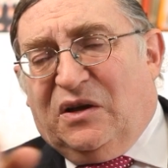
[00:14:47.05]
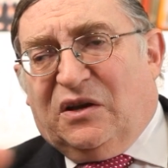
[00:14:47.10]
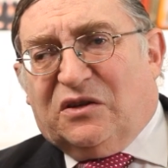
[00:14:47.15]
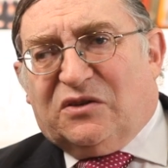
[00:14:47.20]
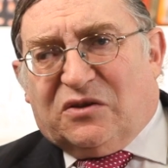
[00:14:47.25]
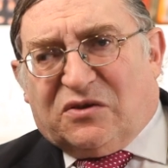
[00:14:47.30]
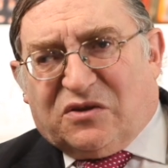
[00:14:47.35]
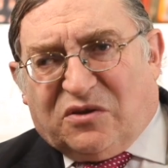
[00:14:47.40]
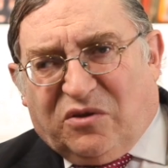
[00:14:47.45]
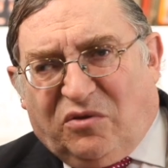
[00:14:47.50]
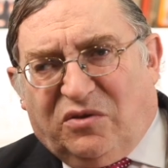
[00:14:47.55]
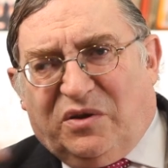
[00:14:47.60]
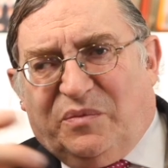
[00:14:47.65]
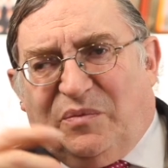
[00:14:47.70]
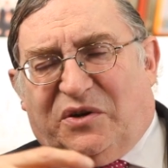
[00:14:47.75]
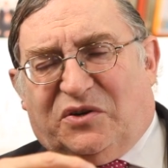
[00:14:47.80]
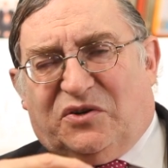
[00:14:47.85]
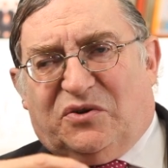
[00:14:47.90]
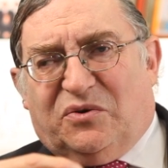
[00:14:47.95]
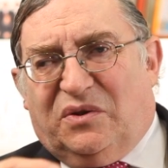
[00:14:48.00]
So slowly
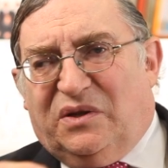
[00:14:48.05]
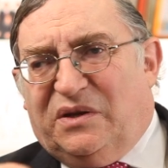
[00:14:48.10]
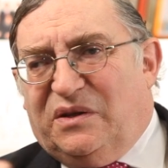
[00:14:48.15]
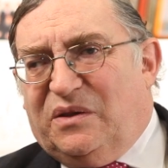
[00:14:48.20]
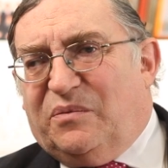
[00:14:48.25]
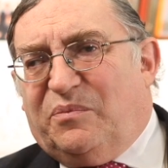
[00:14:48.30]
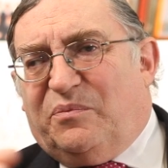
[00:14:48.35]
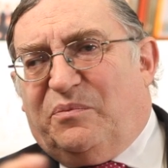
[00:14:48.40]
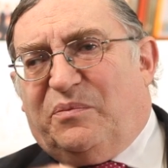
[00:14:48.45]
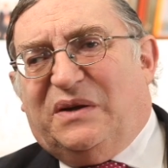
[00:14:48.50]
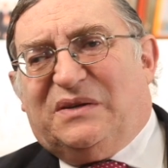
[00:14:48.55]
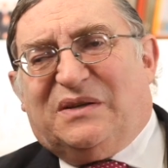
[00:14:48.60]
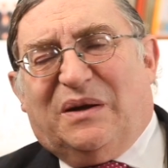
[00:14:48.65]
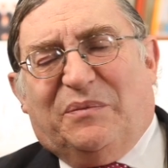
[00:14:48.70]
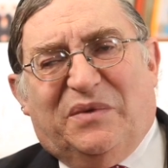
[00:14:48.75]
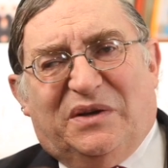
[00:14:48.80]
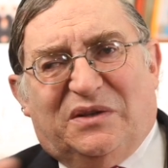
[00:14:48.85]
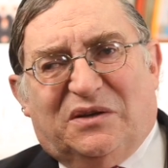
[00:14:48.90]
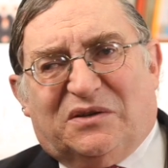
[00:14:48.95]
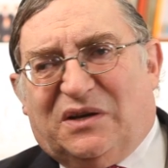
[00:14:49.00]
but surely, the Beis
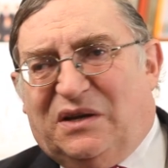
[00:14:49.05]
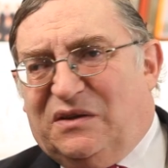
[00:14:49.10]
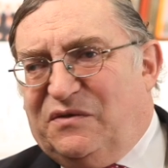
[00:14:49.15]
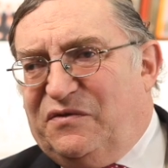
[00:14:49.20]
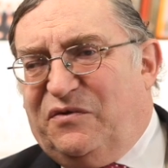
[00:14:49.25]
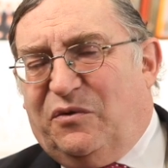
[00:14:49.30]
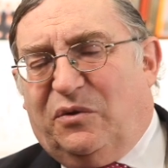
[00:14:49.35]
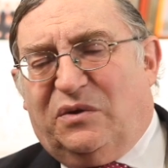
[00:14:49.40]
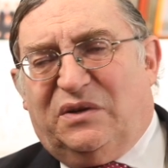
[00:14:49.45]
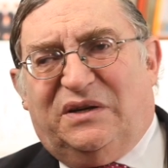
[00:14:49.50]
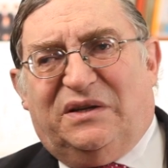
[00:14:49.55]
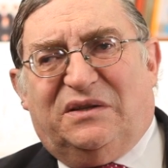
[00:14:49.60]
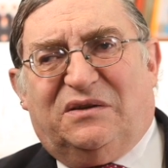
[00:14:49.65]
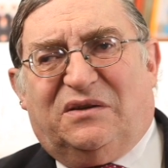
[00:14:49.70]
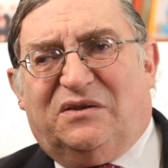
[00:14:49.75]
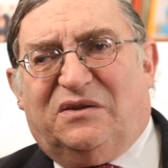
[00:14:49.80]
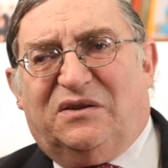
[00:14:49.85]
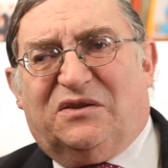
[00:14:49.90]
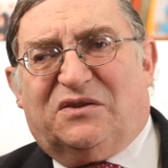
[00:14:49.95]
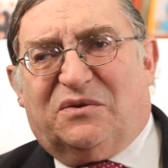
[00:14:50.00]
HaMikdash had fallen into
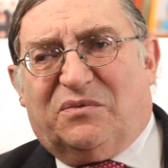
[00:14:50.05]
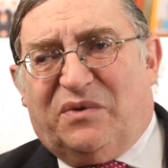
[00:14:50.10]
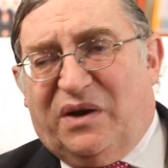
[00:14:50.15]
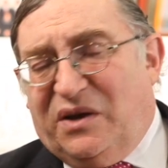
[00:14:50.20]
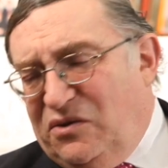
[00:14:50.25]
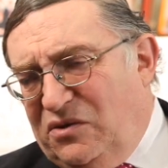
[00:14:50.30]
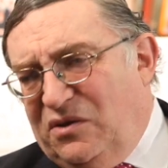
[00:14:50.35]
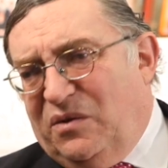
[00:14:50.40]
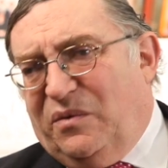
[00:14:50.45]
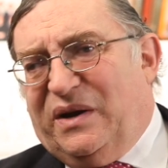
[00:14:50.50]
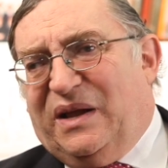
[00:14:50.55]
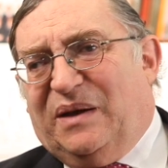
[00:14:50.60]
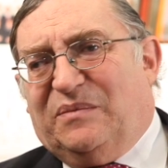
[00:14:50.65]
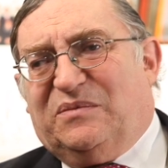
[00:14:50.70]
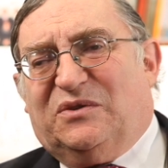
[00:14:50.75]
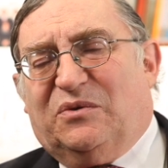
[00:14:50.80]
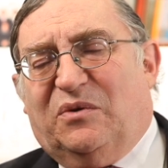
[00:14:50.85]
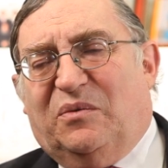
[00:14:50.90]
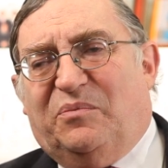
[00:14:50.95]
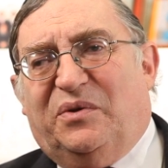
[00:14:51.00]
disarray. You know what
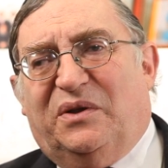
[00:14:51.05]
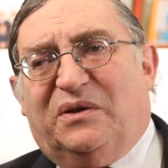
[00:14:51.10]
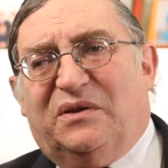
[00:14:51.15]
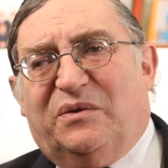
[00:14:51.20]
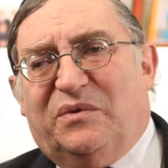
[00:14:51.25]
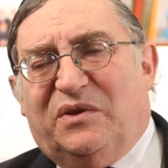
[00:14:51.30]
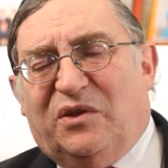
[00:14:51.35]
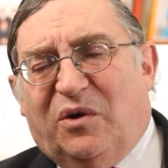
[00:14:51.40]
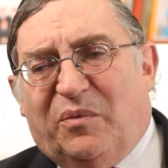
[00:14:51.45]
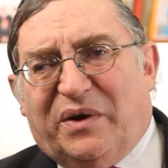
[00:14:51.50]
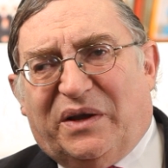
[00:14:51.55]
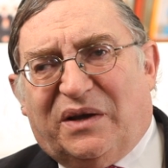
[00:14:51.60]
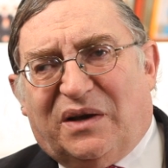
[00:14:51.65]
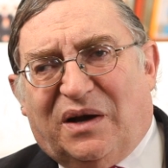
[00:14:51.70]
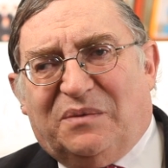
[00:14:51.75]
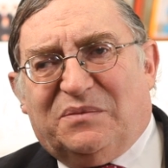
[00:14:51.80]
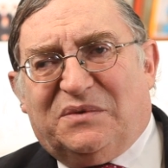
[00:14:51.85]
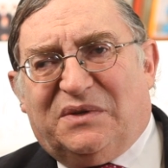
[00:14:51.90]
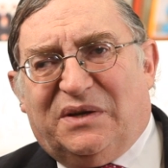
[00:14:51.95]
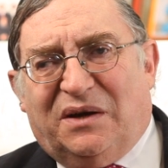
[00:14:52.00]
happens to a building when nobody
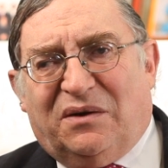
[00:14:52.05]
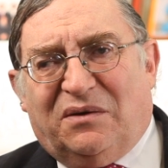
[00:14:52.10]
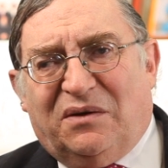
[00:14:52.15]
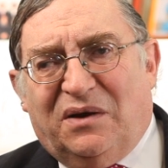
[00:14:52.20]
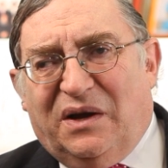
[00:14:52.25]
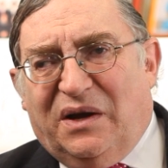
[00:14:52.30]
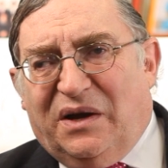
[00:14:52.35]
comes there?